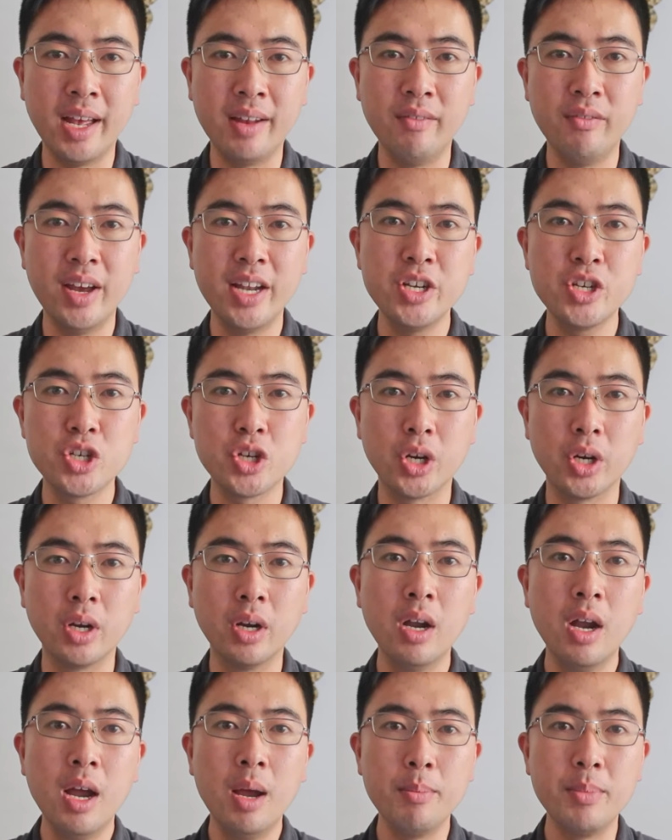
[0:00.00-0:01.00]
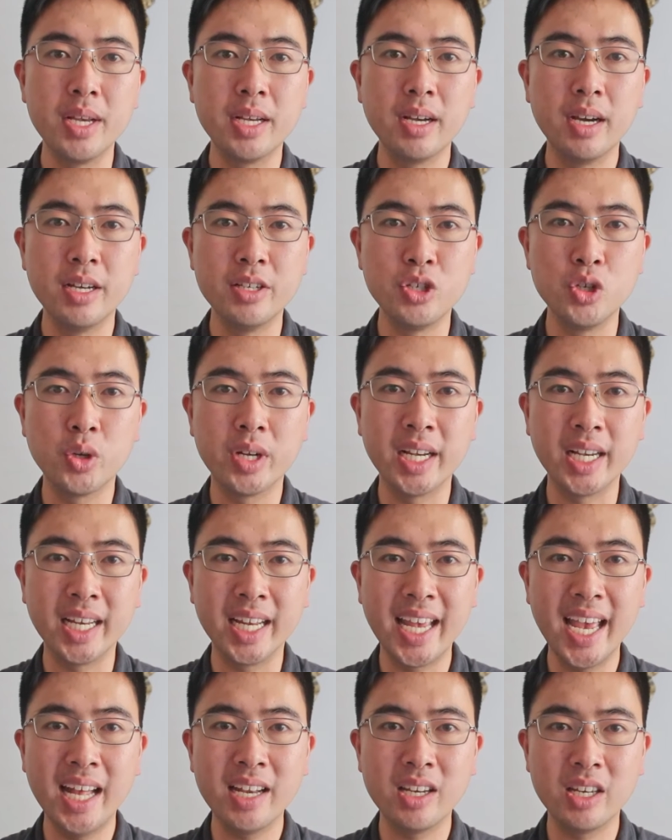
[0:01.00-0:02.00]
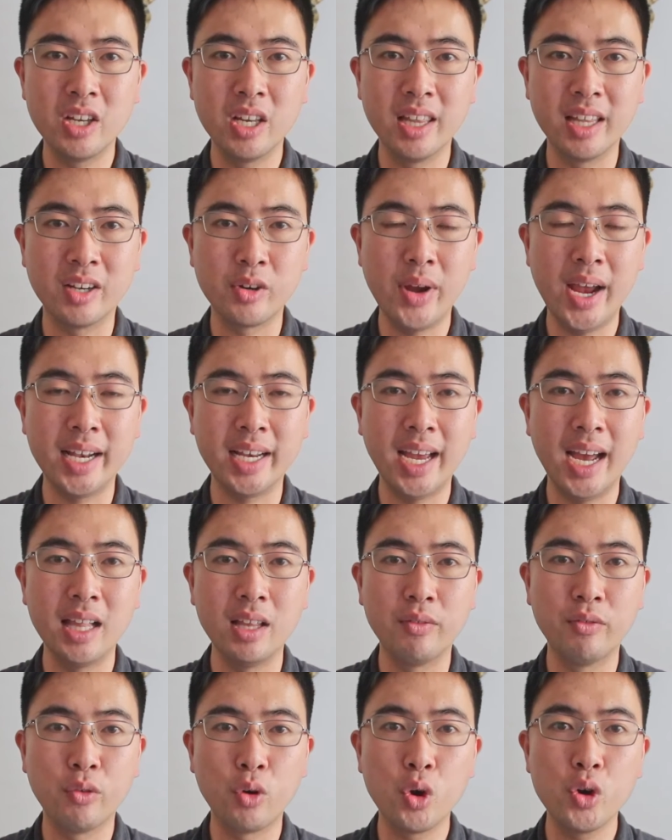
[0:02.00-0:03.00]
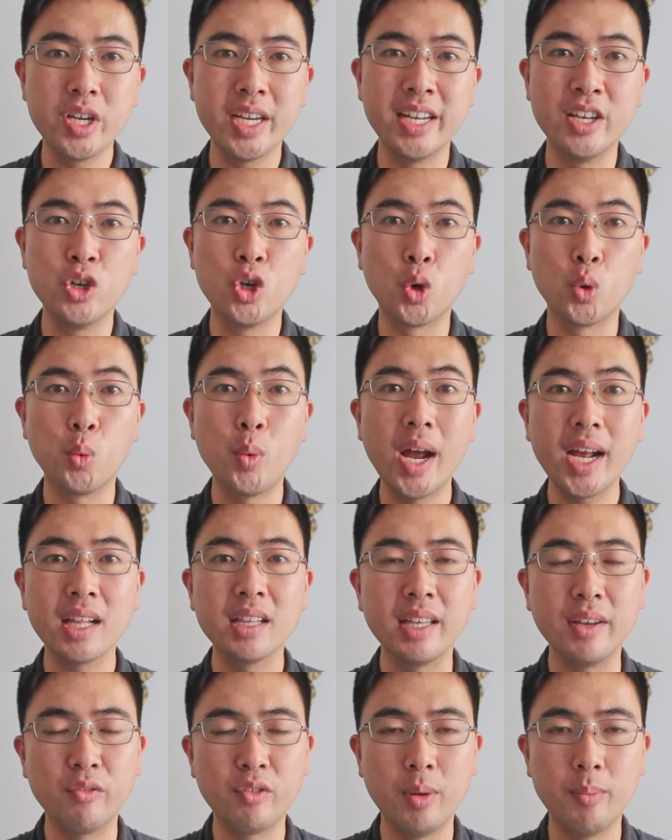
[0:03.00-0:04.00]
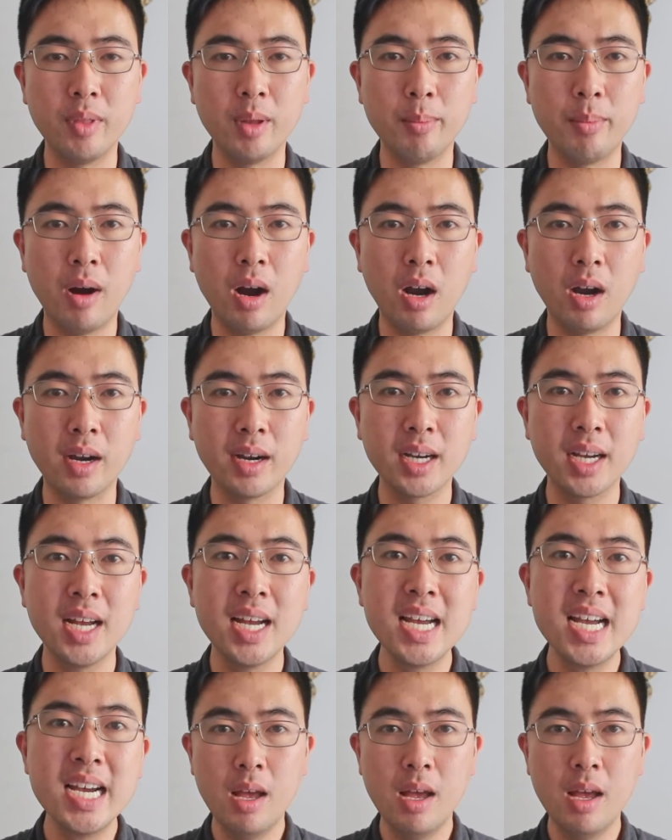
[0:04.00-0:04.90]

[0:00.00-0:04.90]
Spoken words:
Adventure because you can get to the Grand Californian directly from the park.